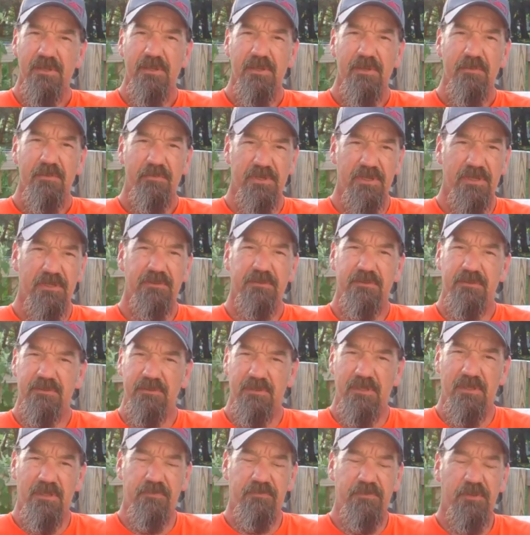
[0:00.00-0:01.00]
But
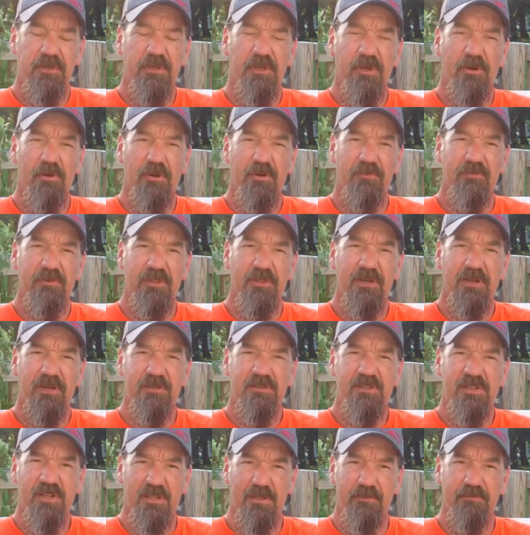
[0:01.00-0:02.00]
if you go over there,
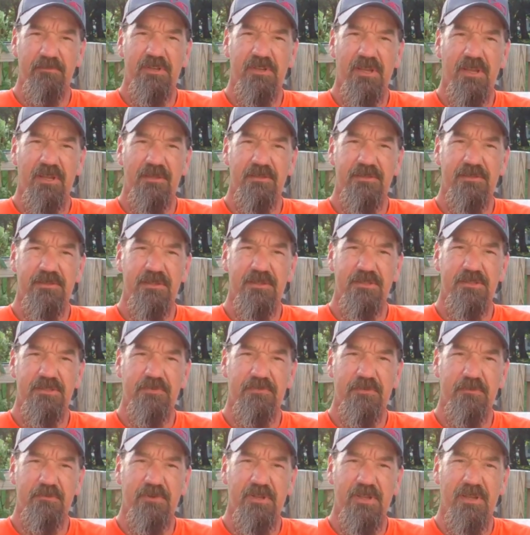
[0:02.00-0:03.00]
tell him Dan sent you
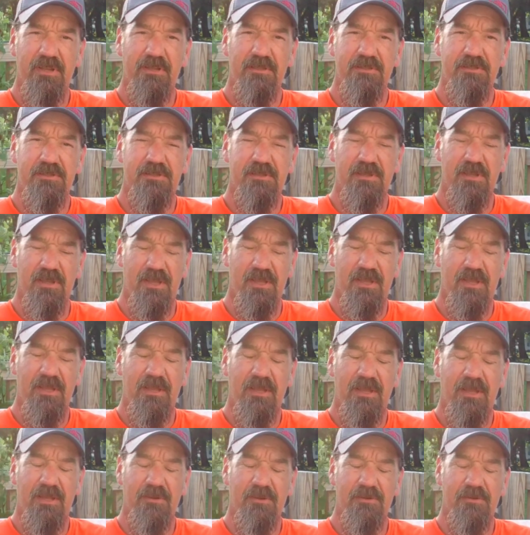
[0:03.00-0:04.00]
from Dan's
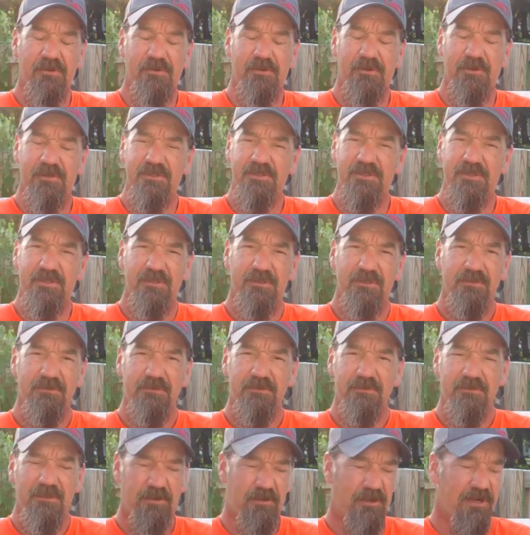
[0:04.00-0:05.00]
Outdoors,
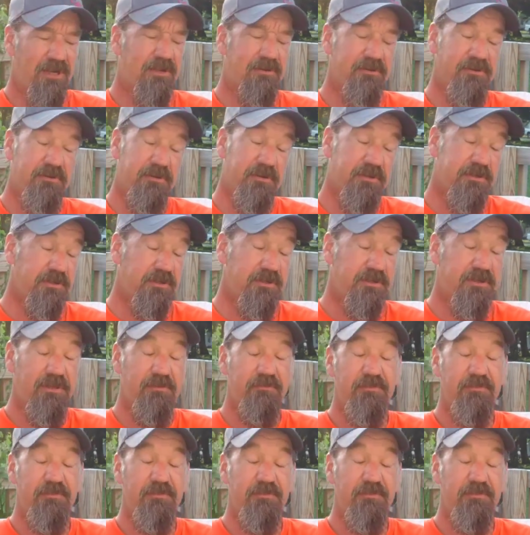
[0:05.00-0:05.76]
or Outdoor Cooking.